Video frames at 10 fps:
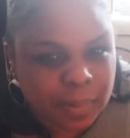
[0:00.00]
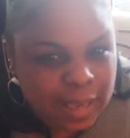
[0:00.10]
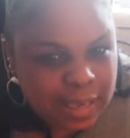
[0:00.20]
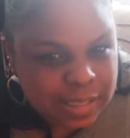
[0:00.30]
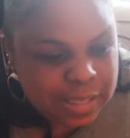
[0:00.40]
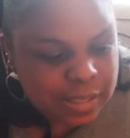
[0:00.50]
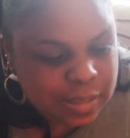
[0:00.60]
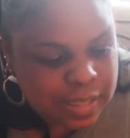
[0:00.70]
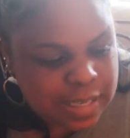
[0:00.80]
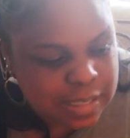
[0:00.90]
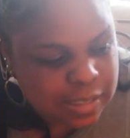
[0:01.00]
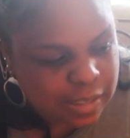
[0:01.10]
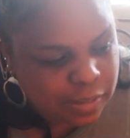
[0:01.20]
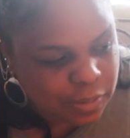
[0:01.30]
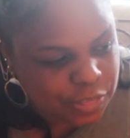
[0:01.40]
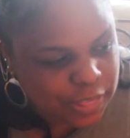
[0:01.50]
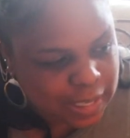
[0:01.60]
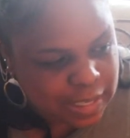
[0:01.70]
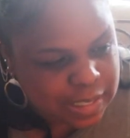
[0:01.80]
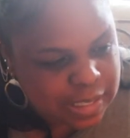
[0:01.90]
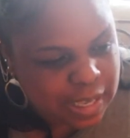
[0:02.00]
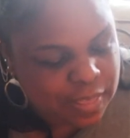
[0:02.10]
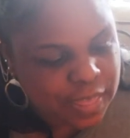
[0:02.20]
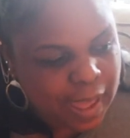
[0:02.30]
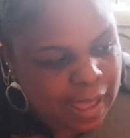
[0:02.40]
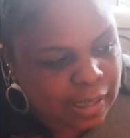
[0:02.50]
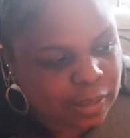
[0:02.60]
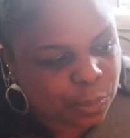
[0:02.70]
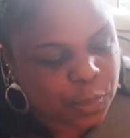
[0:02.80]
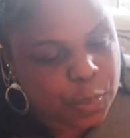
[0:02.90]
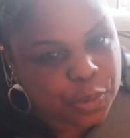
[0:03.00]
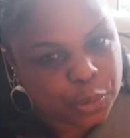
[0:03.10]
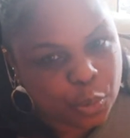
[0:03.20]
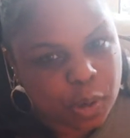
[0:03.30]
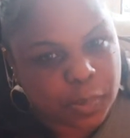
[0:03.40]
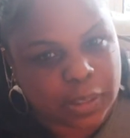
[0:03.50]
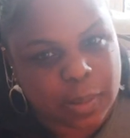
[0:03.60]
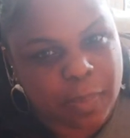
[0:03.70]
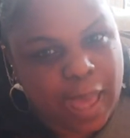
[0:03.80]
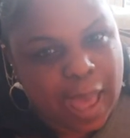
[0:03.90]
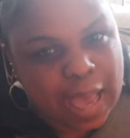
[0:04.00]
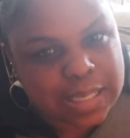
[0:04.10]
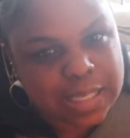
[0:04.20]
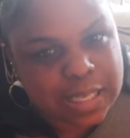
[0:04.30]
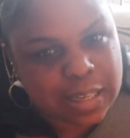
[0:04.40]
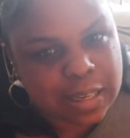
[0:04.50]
It's these little things that we would normally pass